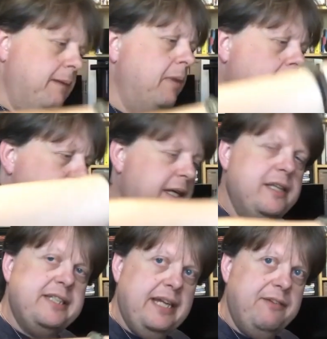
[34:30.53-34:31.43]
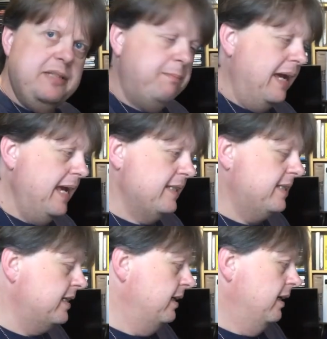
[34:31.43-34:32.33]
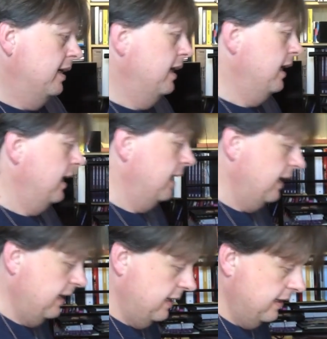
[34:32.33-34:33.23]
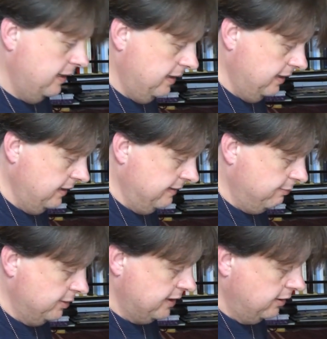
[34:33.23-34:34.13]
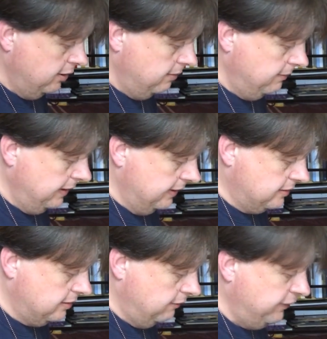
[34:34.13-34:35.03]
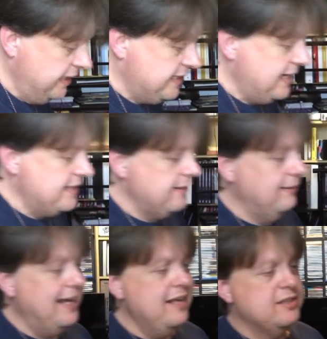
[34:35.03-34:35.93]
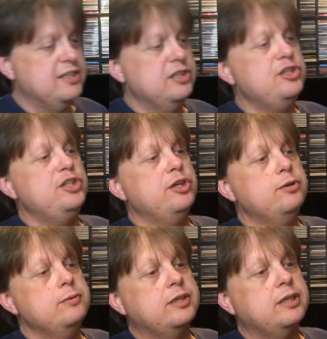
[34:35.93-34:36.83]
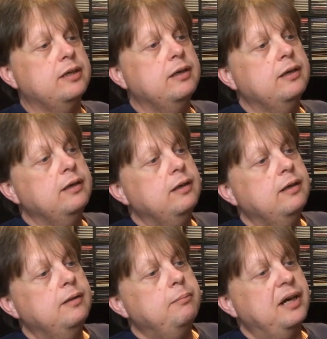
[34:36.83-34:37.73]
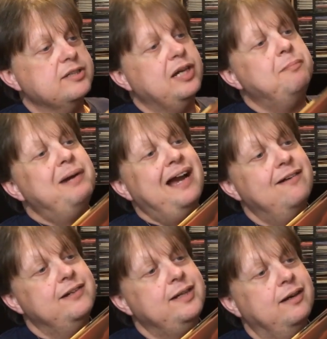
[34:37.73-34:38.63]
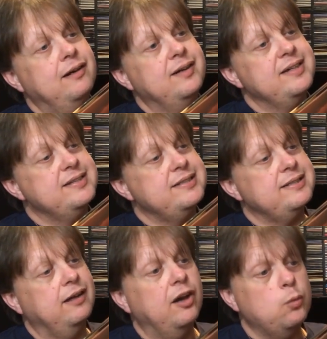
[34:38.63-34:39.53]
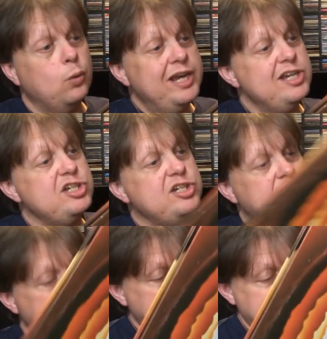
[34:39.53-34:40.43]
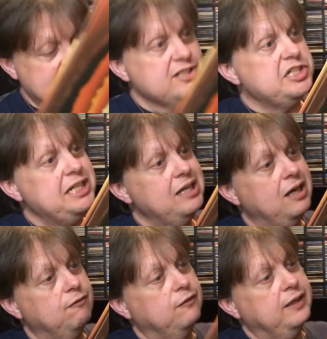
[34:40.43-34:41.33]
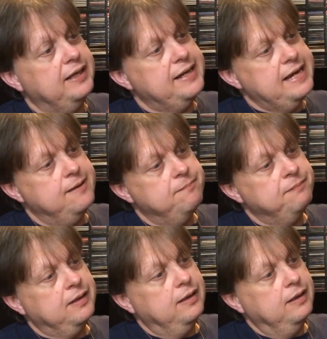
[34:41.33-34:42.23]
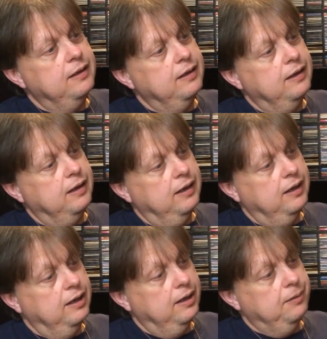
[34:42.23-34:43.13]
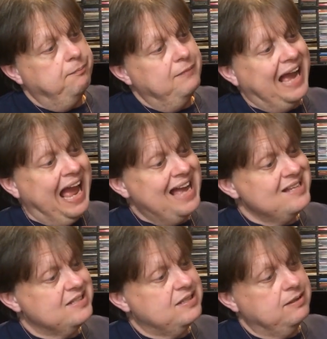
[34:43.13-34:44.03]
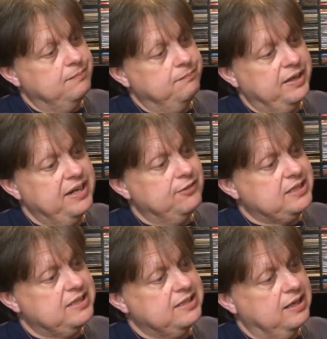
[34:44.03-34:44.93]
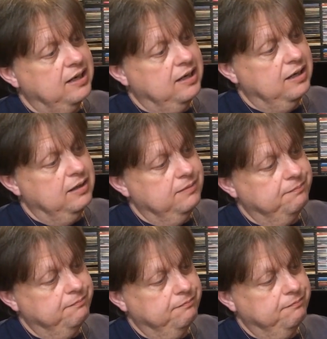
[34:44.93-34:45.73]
I say, in my opinion, Stevie's best. What's it got on there? It's got Village Ghetto Land, Sir Duke, Pastime Paradise, I Wish, Isn't She Lovely, As, Another Star.